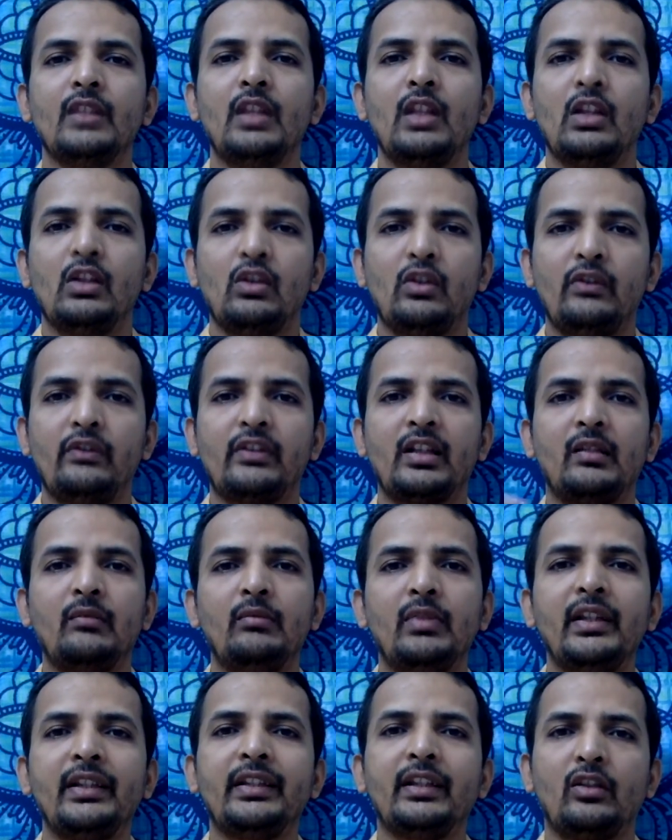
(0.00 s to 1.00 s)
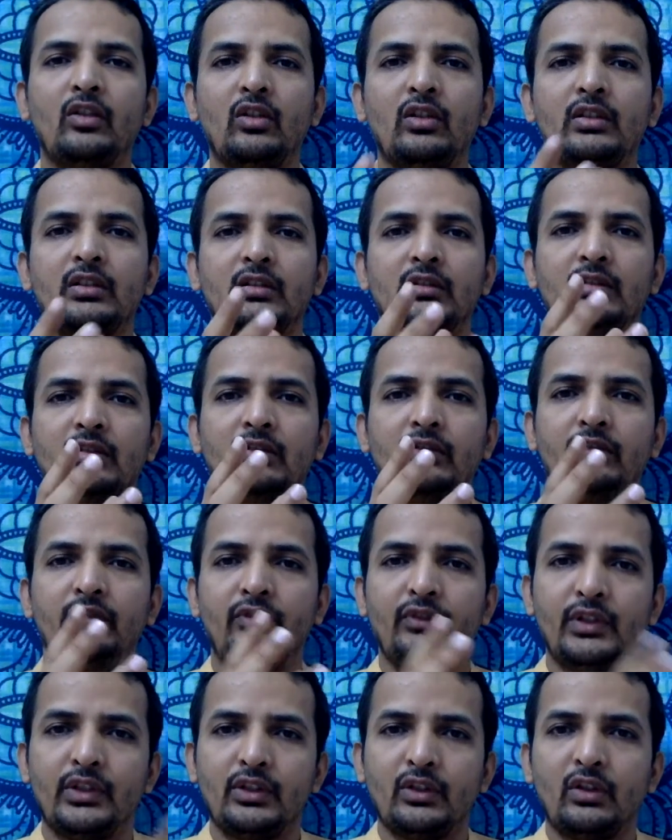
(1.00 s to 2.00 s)
So if somebody cannot
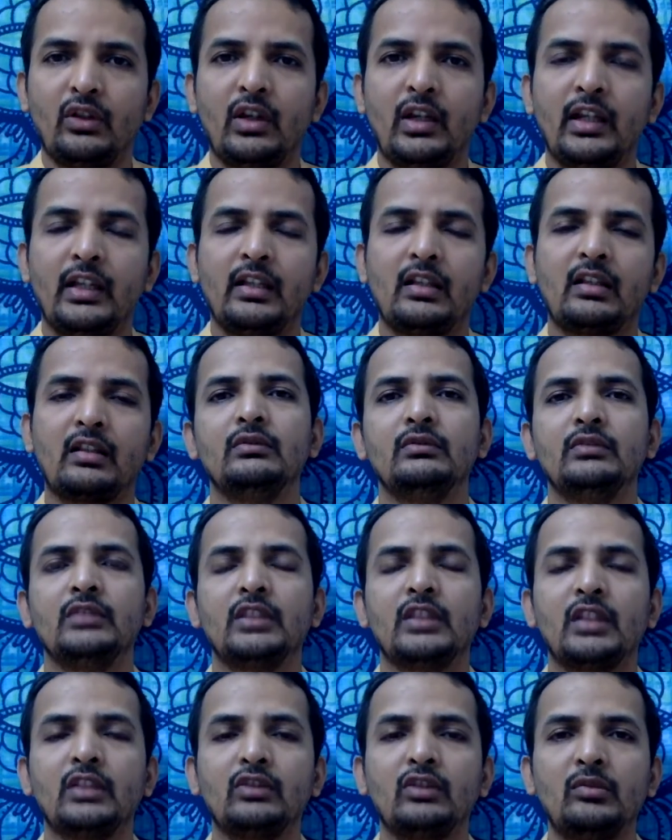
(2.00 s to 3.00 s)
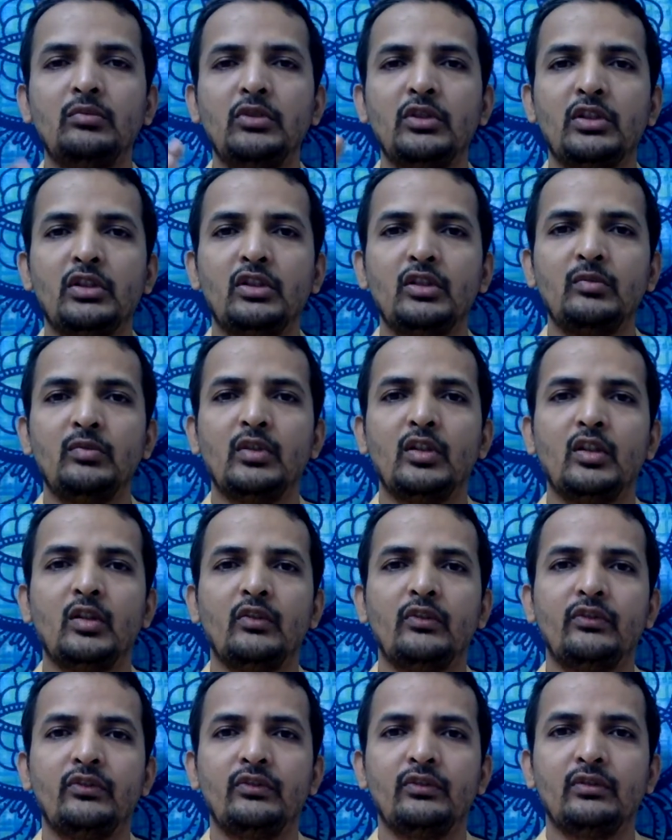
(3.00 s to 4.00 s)
visualize the Chaturbhuj Rupa
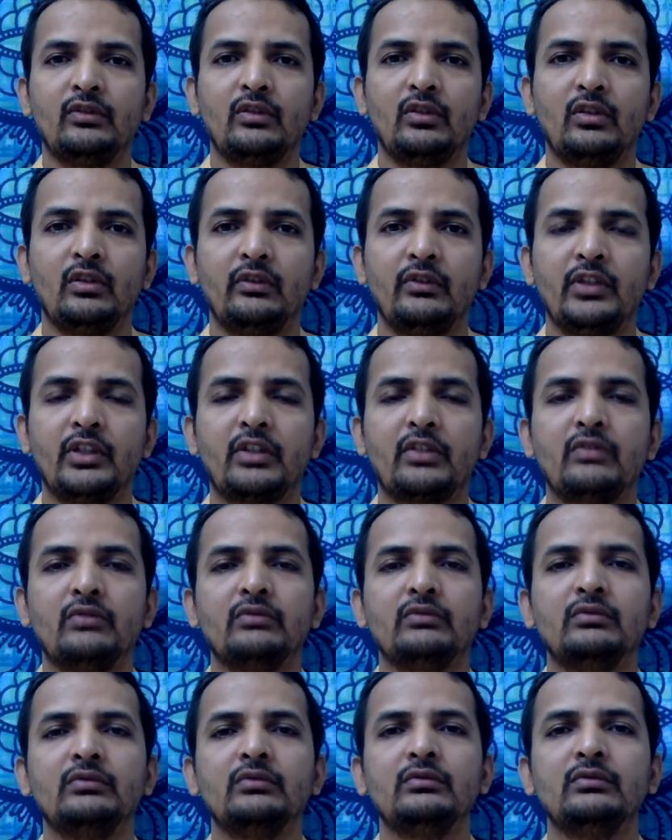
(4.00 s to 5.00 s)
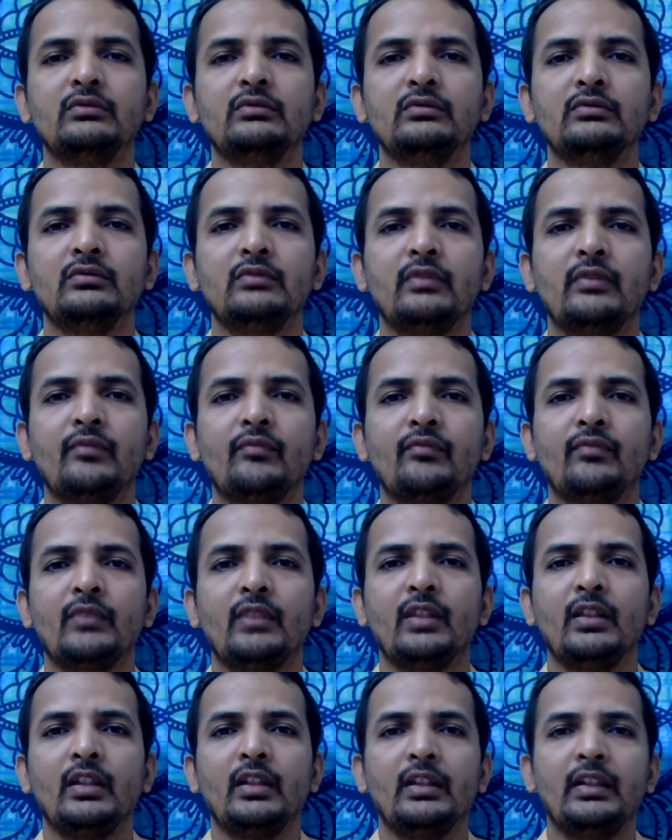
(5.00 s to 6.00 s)
of Lord Vishnu,
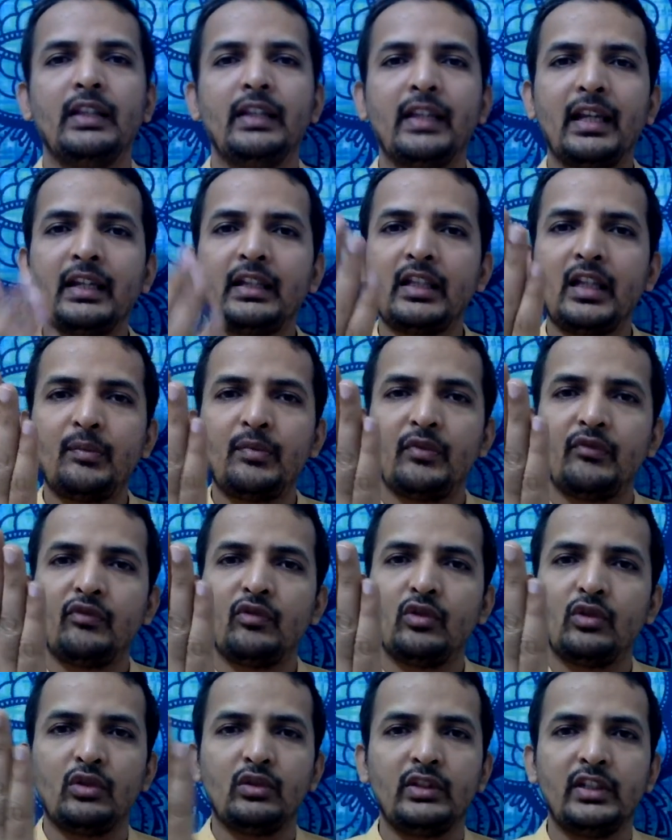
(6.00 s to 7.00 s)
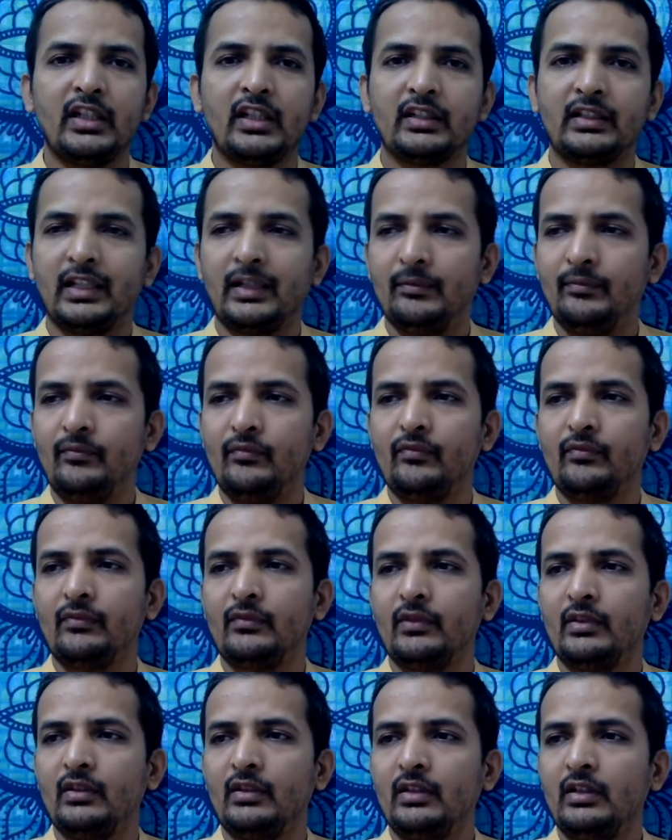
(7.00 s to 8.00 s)
they can keep a photo near them.
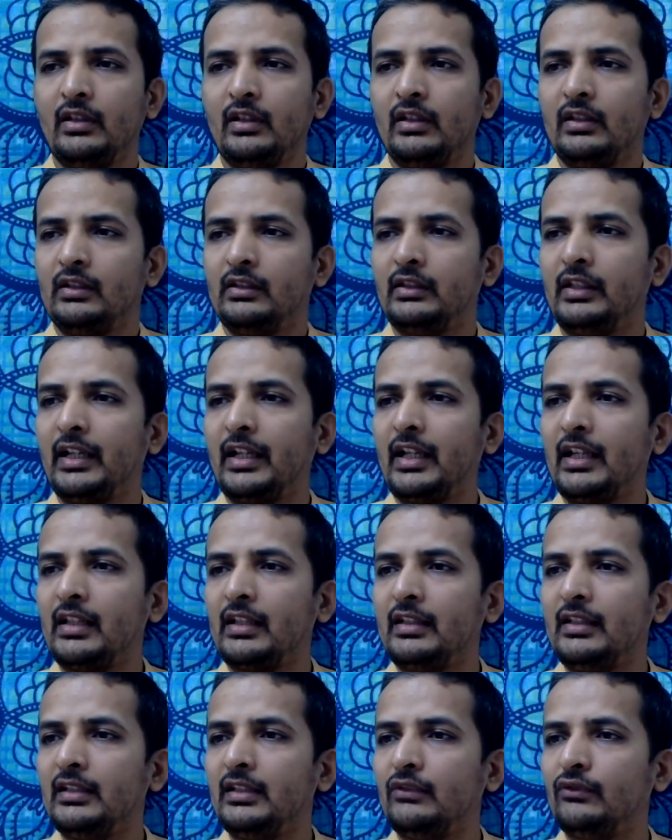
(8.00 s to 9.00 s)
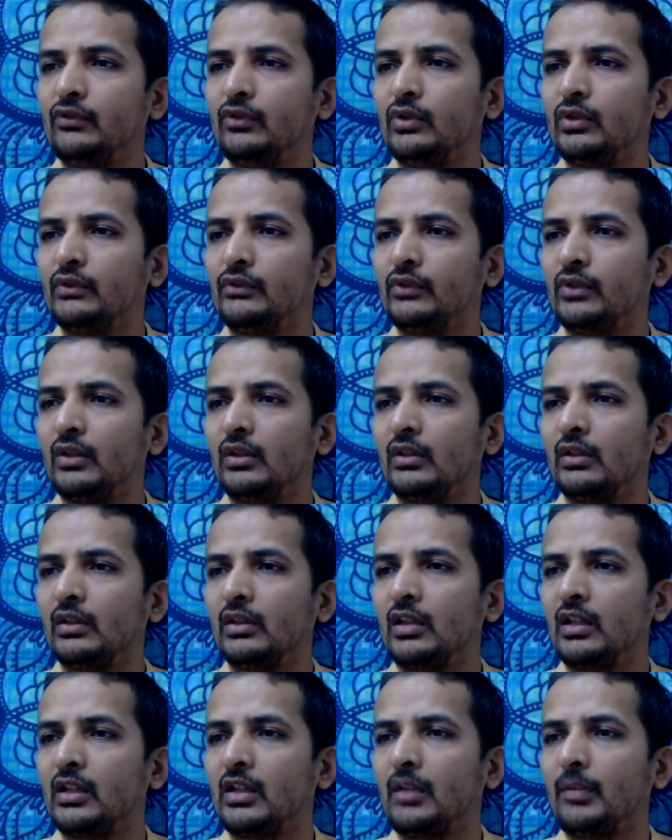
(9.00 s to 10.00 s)
They can see the photo for
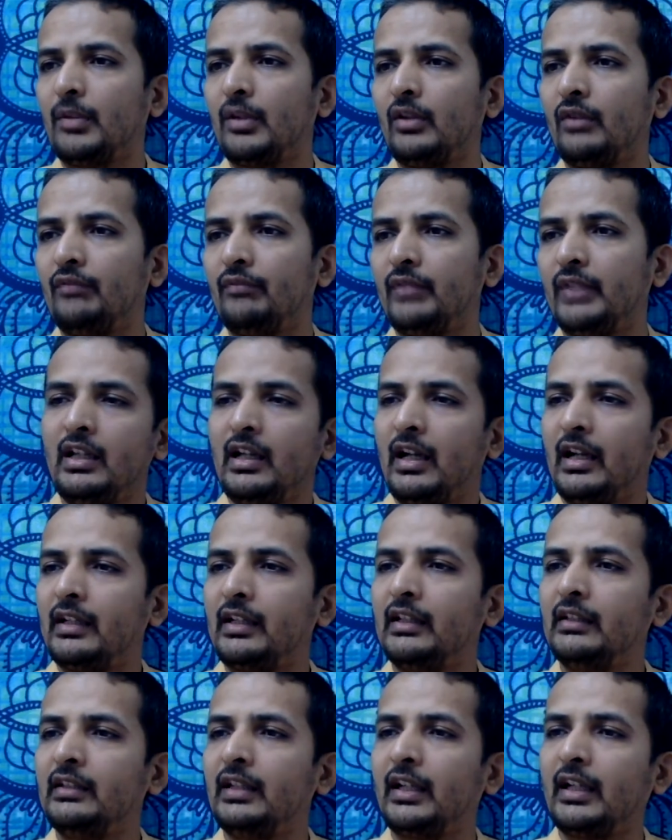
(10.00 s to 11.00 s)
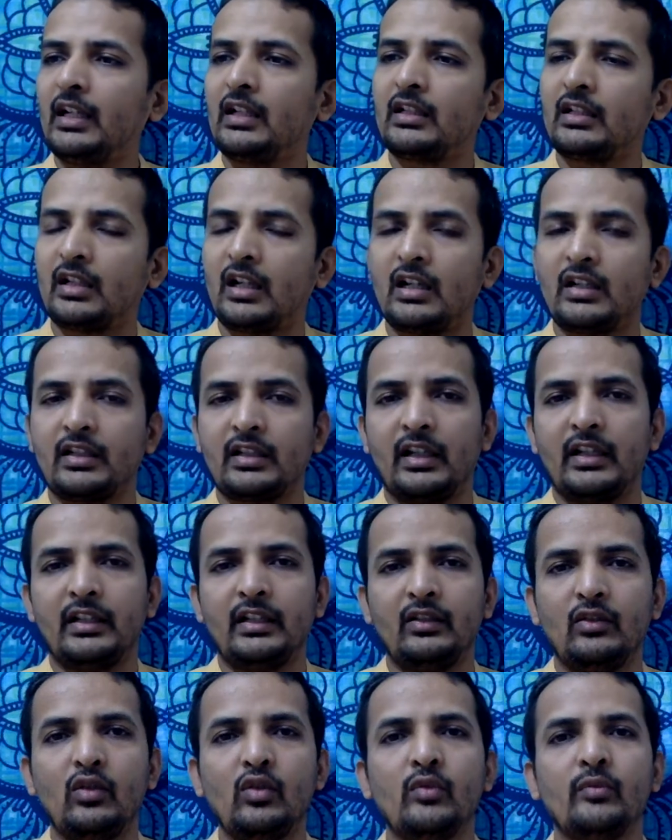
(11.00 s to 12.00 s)
a couple of minutes and then they can start
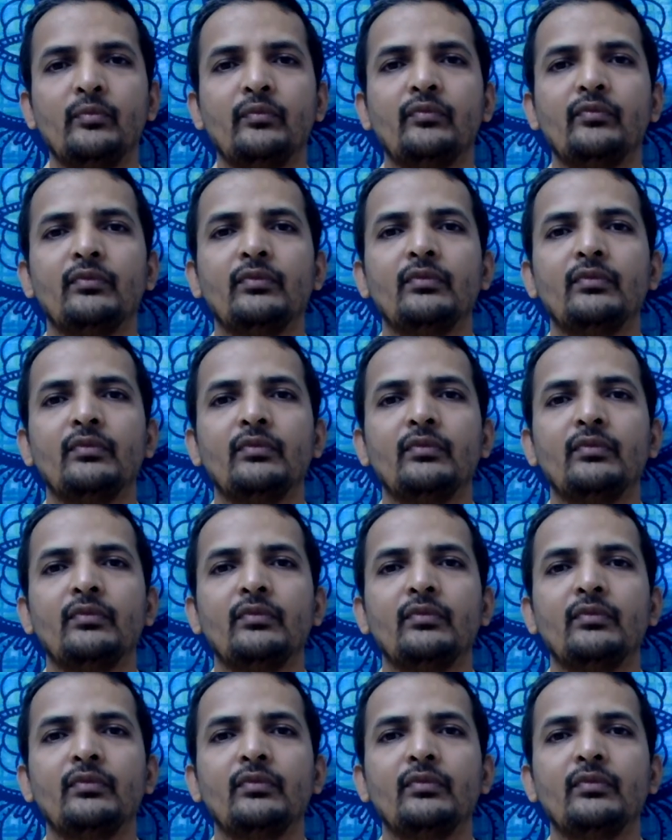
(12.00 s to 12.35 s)
chanting Om.